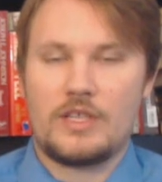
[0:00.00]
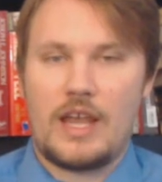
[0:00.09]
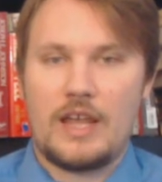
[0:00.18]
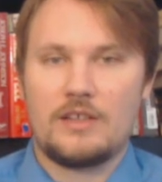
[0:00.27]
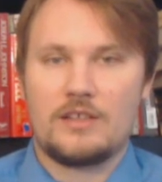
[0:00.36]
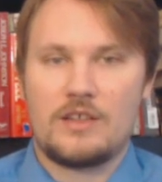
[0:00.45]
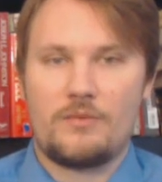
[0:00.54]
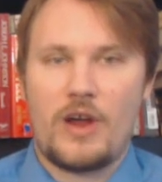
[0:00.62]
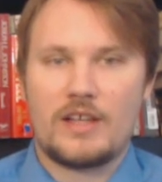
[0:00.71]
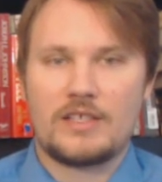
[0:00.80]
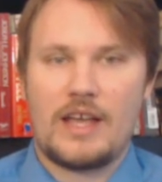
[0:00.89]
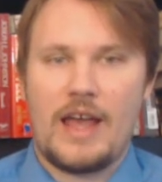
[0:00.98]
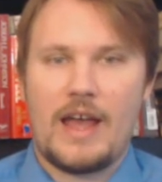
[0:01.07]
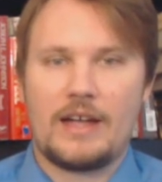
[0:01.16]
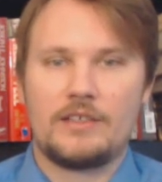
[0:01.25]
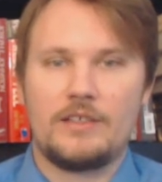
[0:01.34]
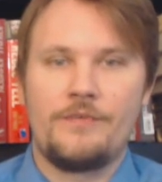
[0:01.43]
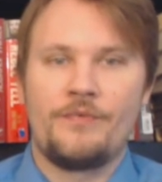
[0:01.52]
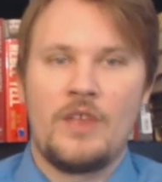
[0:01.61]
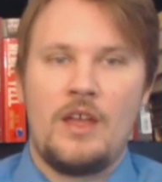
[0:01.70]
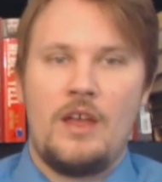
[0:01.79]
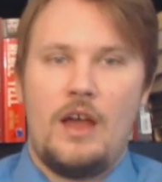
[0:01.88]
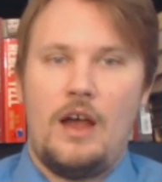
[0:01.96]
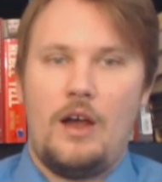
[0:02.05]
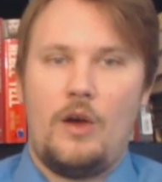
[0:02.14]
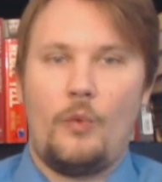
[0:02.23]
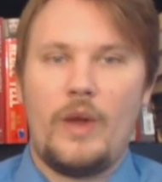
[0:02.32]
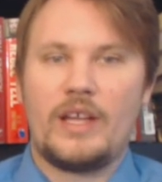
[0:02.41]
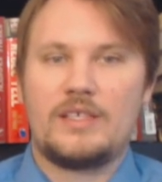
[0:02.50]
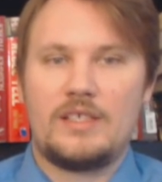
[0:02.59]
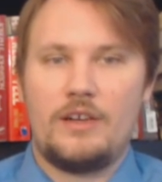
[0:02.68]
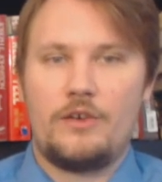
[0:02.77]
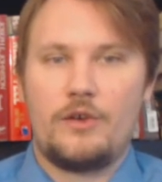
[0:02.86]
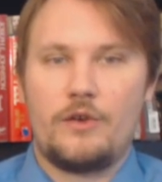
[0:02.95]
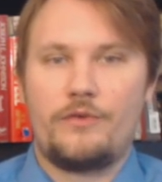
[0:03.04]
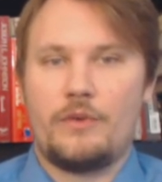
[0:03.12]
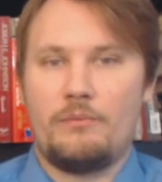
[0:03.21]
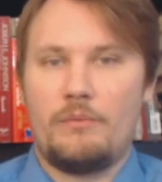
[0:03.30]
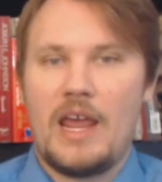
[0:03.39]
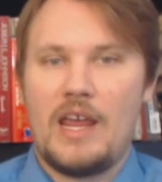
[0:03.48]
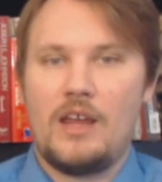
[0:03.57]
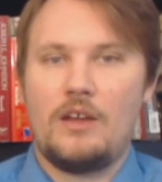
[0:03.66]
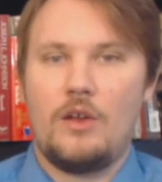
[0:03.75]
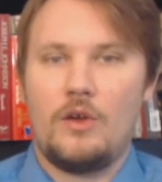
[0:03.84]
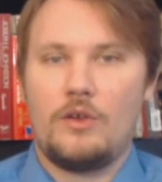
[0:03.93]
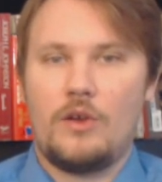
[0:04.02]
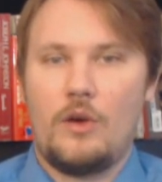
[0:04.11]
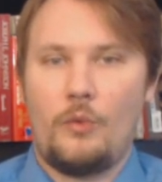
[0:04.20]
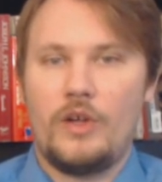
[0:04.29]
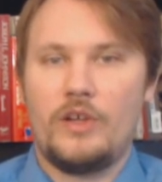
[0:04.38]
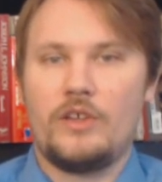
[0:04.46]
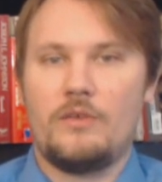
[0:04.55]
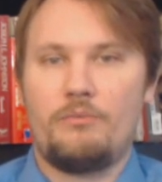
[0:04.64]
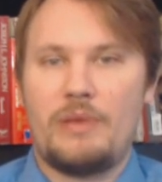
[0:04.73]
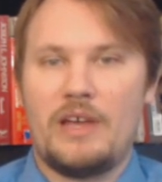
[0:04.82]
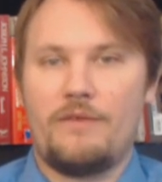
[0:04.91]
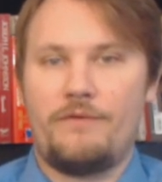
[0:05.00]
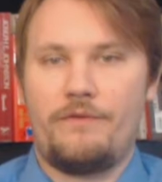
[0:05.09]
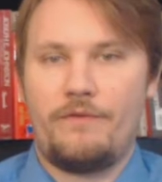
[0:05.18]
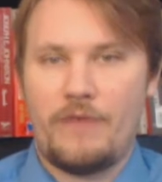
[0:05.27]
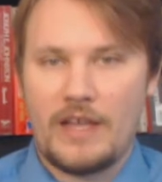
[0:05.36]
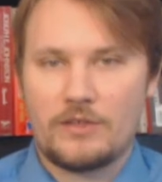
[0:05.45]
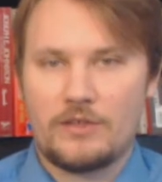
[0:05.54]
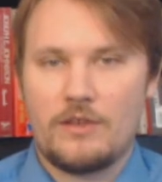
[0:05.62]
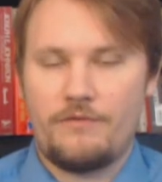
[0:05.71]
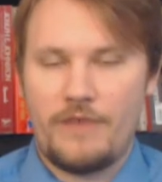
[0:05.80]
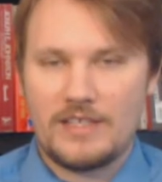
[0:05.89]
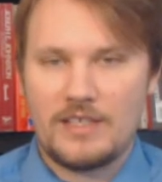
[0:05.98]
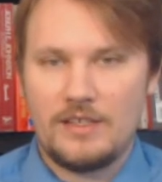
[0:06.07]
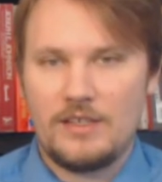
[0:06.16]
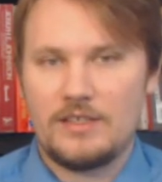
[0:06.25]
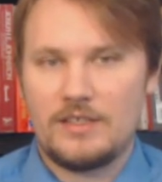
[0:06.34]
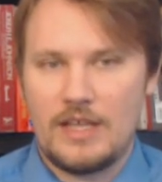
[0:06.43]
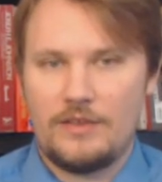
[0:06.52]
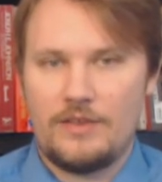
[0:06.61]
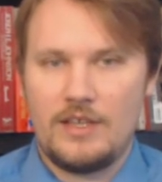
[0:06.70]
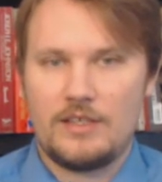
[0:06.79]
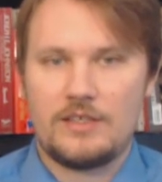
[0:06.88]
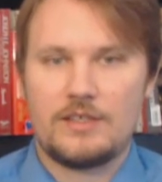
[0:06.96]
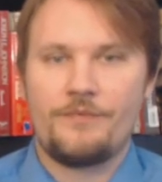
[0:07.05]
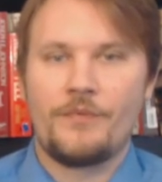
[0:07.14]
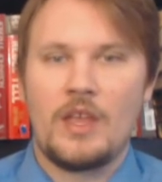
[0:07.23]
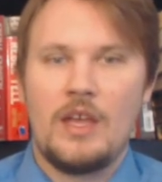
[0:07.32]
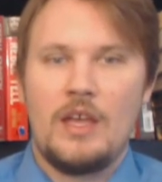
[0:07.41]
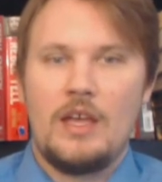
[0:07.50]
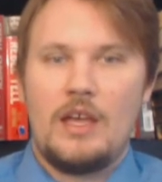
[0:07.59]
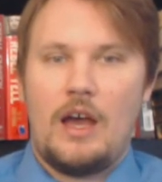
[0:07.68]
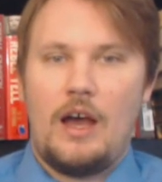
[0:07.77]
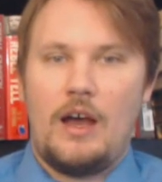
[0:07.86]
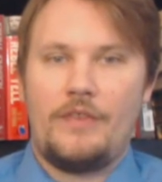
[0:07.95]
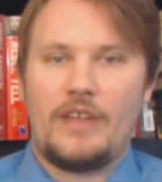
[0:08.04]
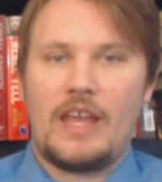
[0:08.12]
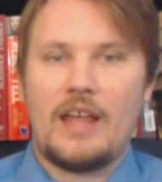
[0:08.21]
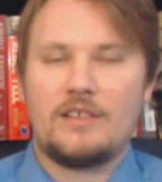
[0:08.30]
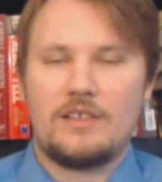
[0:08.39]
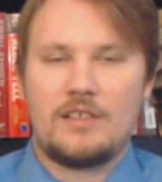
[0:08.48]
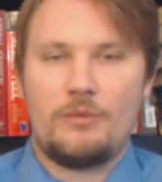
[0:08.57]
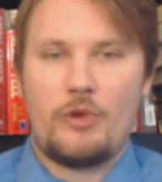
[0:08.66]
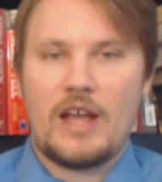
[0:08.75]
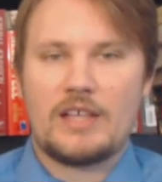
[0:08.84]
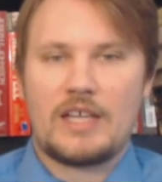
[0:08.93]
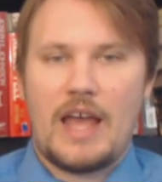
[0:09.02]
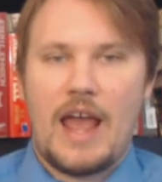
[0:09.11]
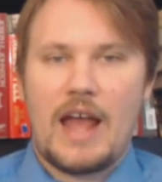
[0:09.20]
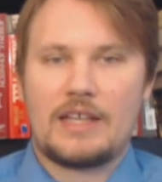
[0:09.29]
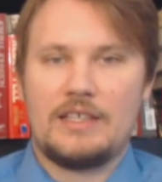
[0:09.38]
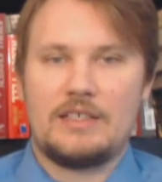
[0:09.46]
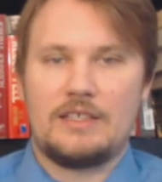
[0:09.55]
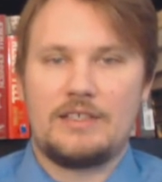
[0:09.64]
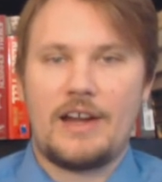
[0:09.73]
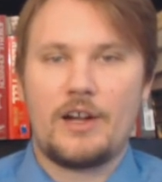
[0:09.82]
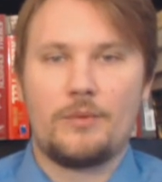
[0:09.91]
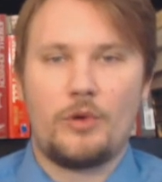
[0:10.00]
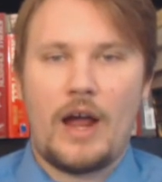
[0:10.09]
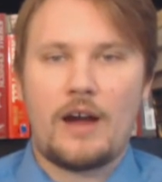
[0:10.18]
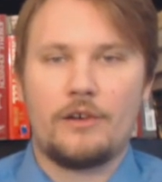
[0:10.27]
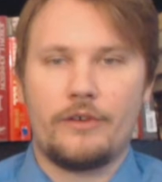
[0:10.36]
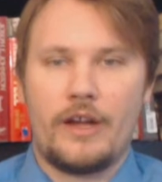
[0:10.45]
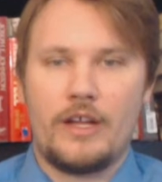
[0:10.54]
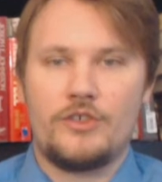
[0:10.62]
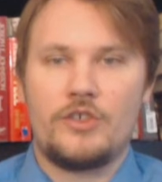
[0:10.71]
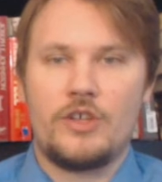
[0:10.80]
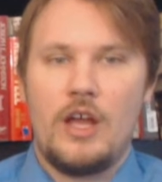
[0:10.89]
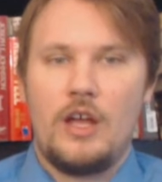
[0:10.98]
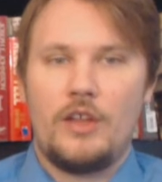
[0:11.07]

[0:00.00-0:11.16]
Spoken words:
the Kansas-Nebraska Act. Whig senator from Maine, William Pitt Fessenden, said this: the Kansas-Nebraska Act is a terrible outrage.